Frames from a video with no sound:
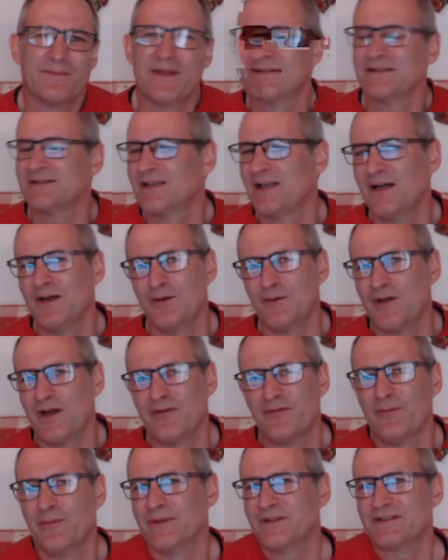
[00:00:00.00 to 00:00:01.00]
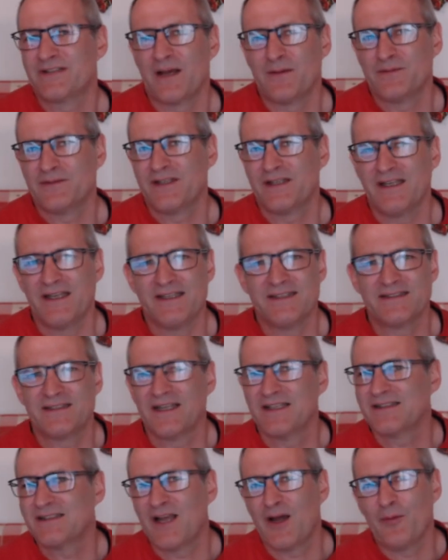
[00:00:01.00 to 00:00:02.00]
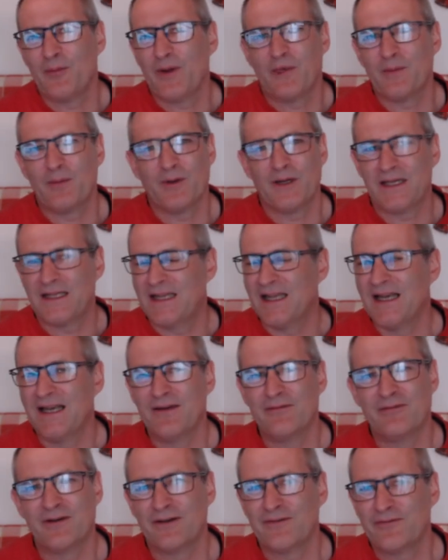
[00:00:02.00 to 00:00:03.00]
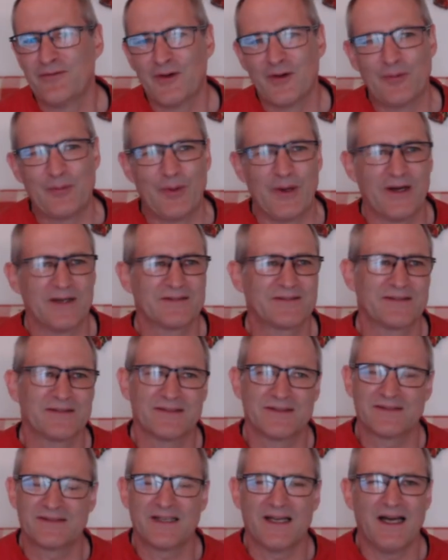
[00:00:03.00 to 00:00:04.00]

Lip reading: There's no government subsidies, there's no people delivering food parcels.